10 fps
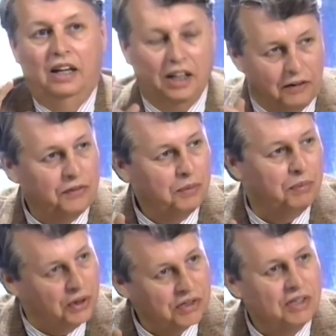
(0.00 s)
If the
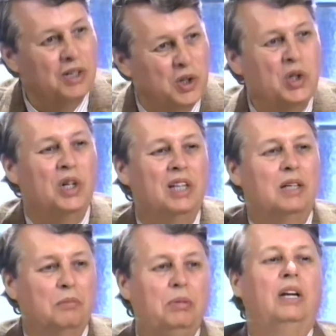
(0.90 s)
person
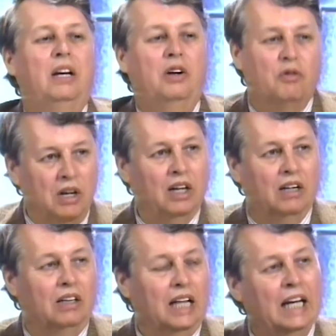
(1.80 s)
could be
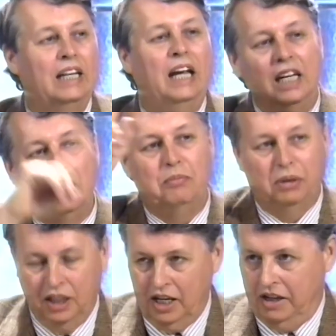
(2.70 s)
real at any
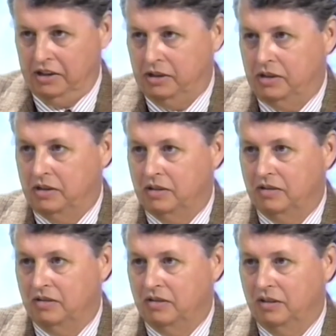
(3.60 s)
place
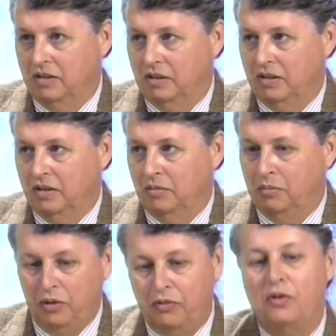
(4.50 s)

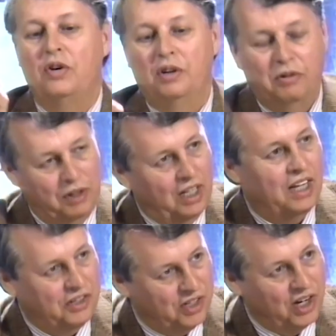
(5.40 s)
before
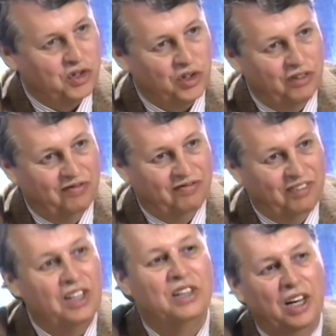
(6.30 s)
realization
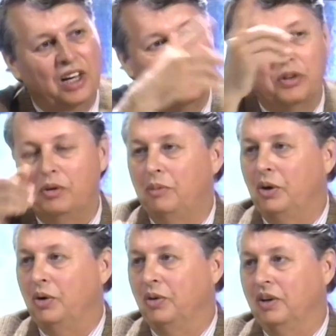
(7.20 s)
in the integral
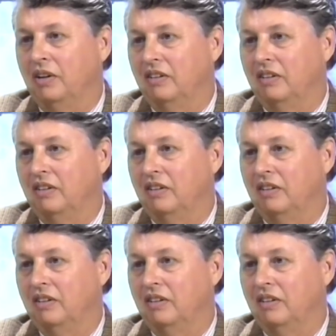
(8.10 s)
mode,